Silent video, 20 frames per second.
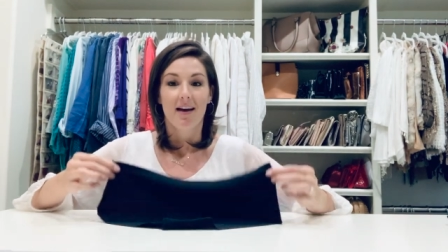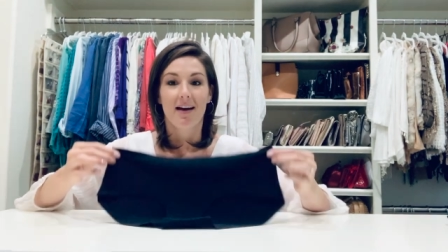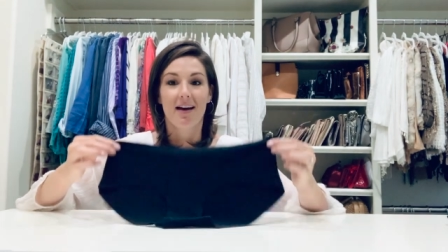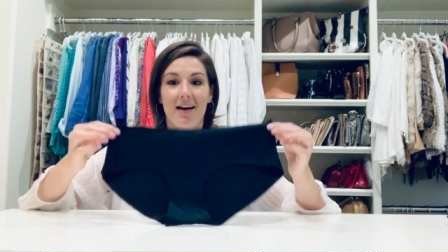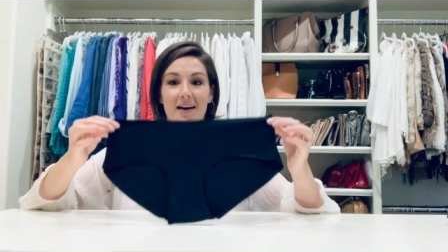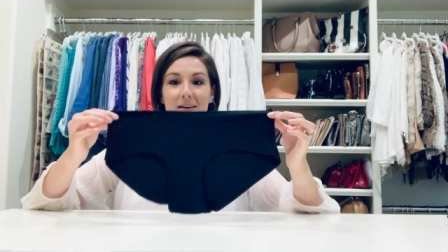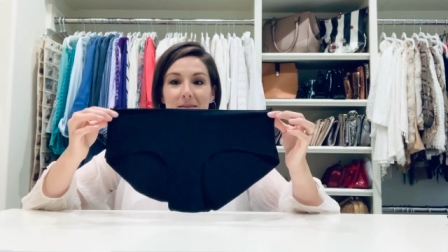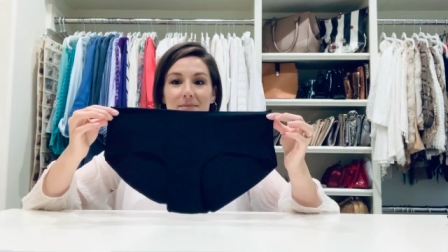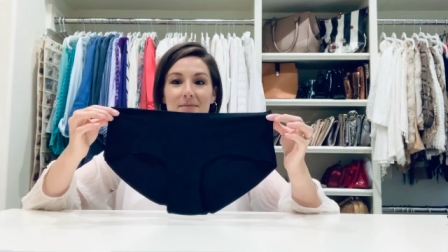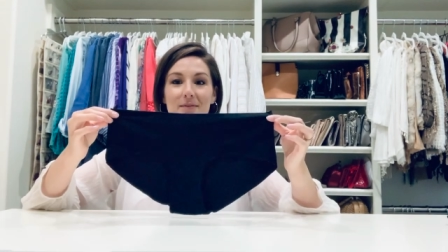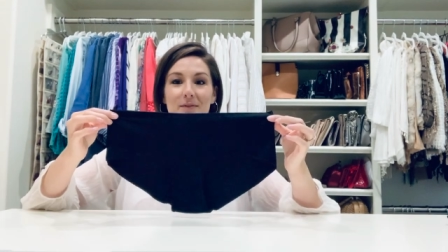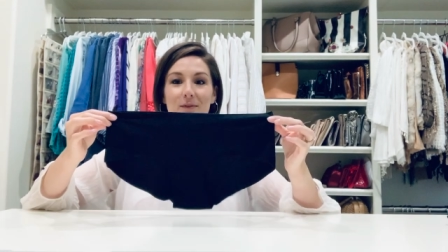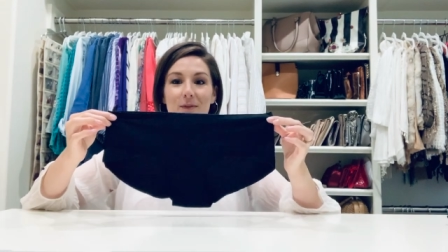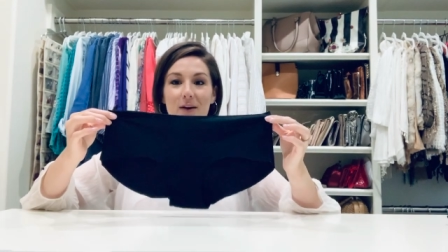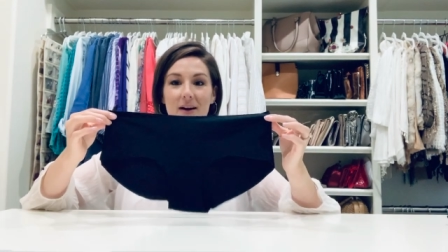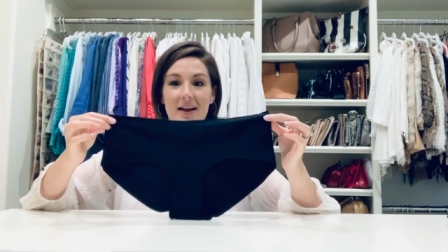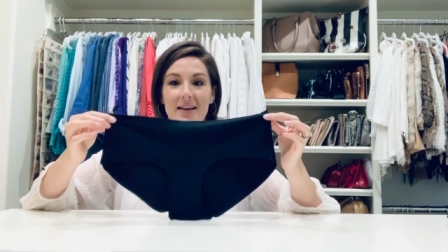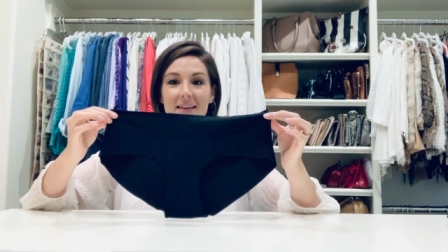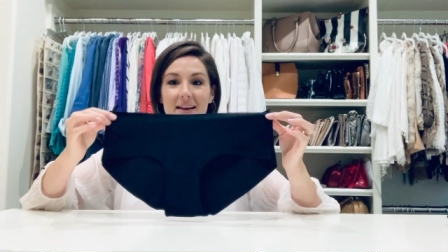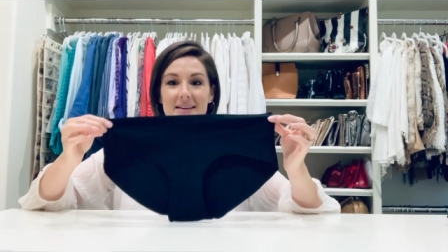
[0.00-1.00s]
Um,
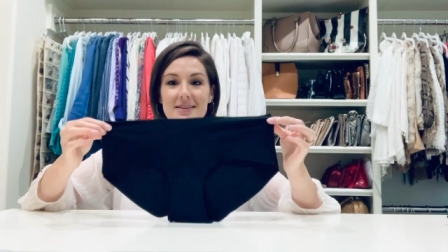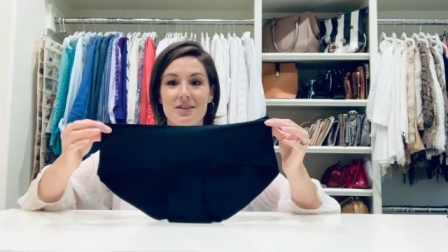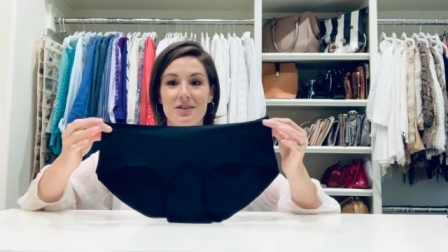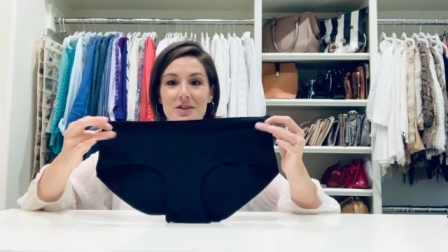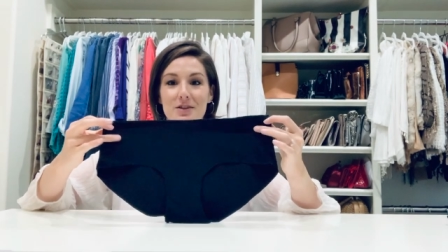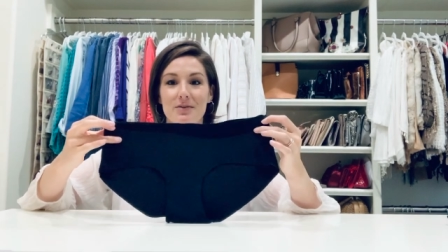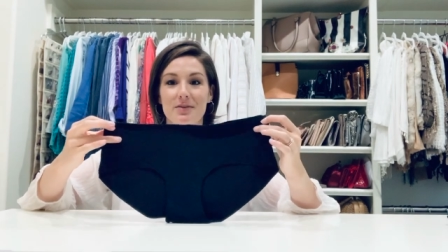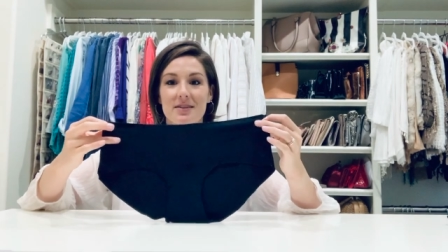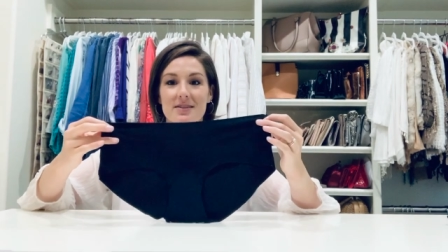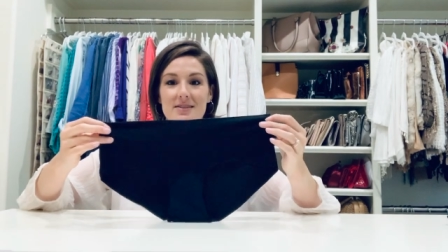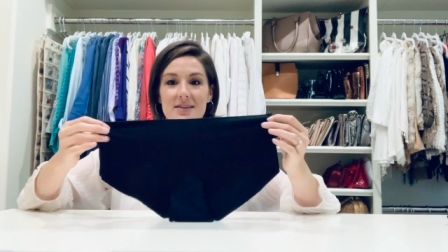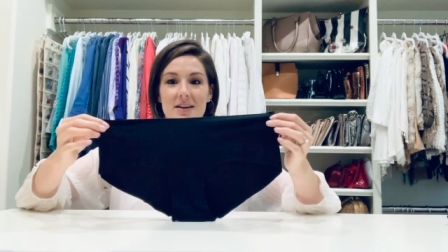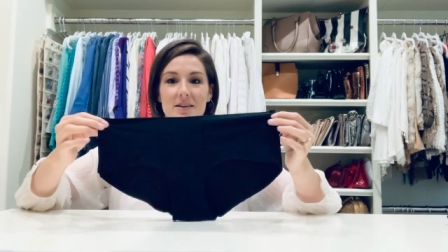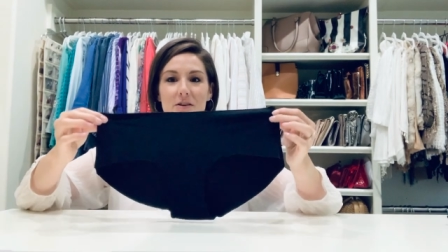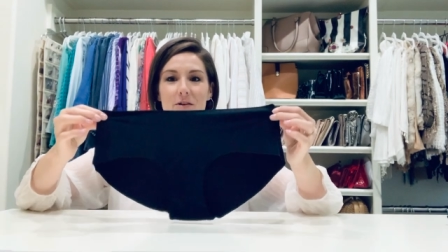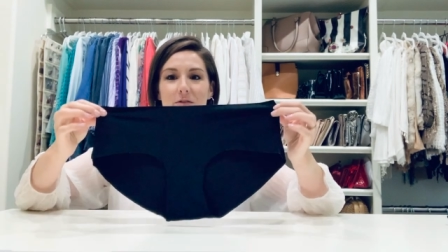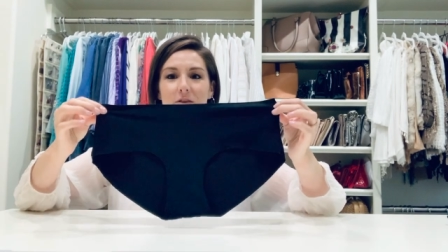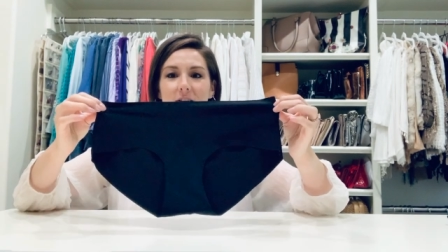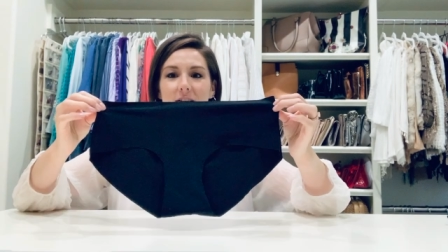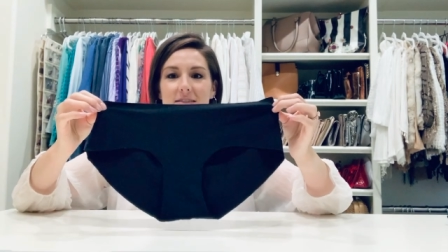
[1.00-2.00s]
what I like to do, this, I don't
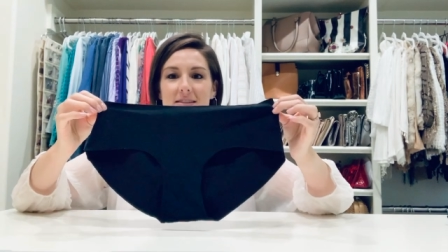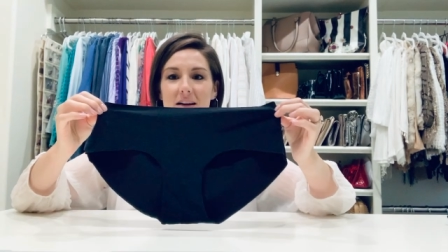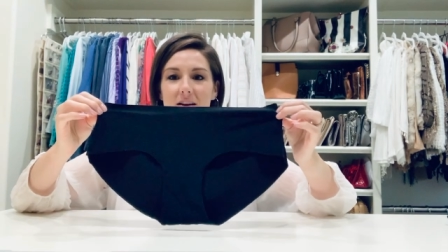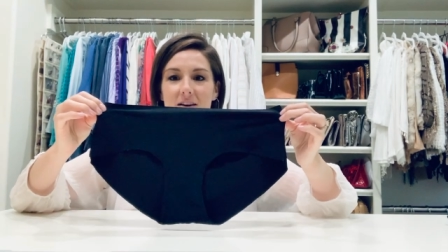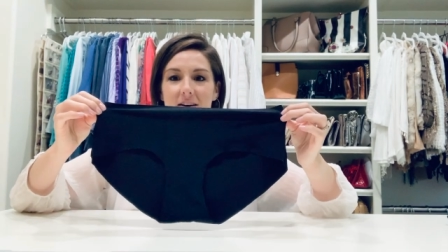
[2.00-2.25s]
know if you can tell